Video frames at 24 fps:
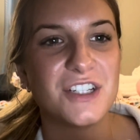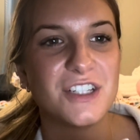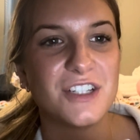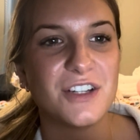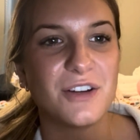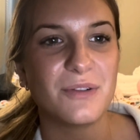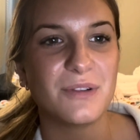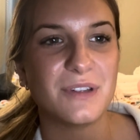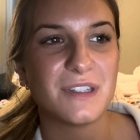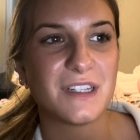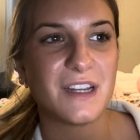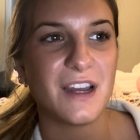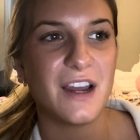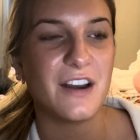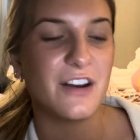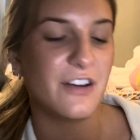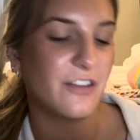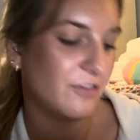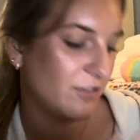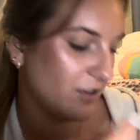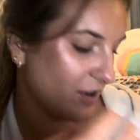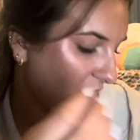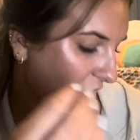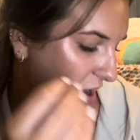so it's kind
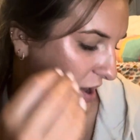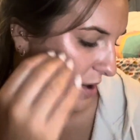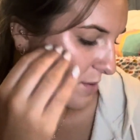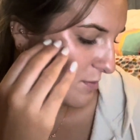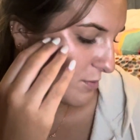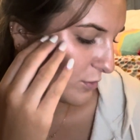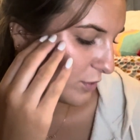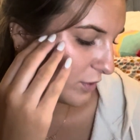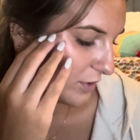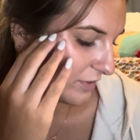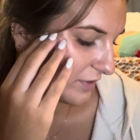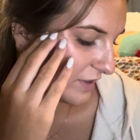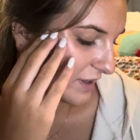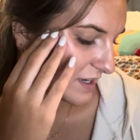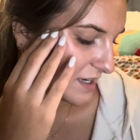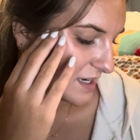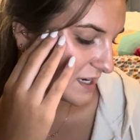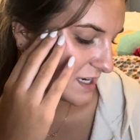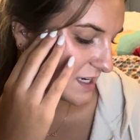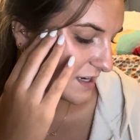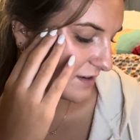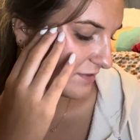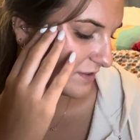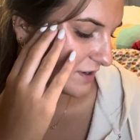of more of, like,
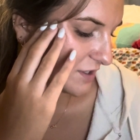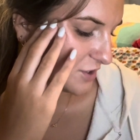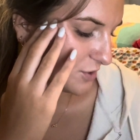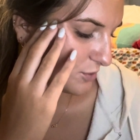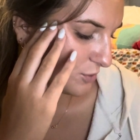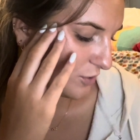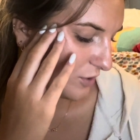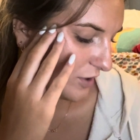individual.